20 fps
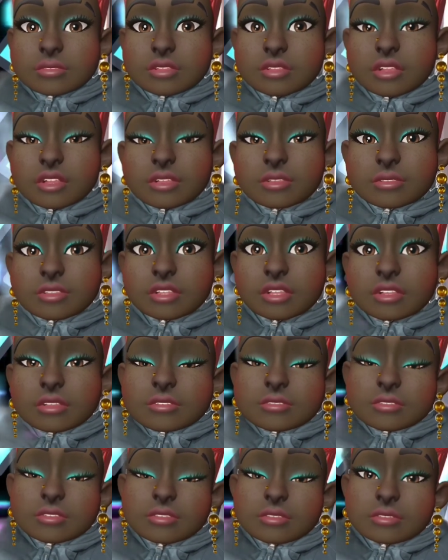well, you know,
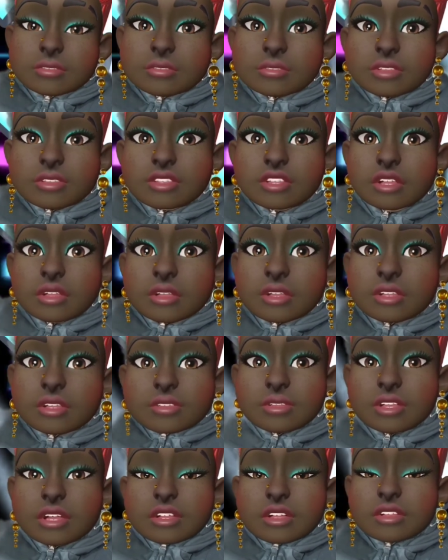before Prince
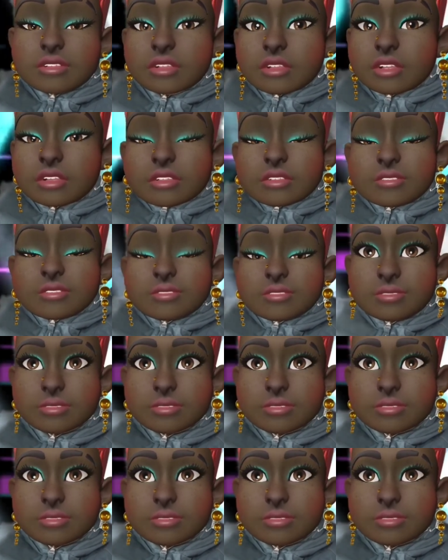passed, of course,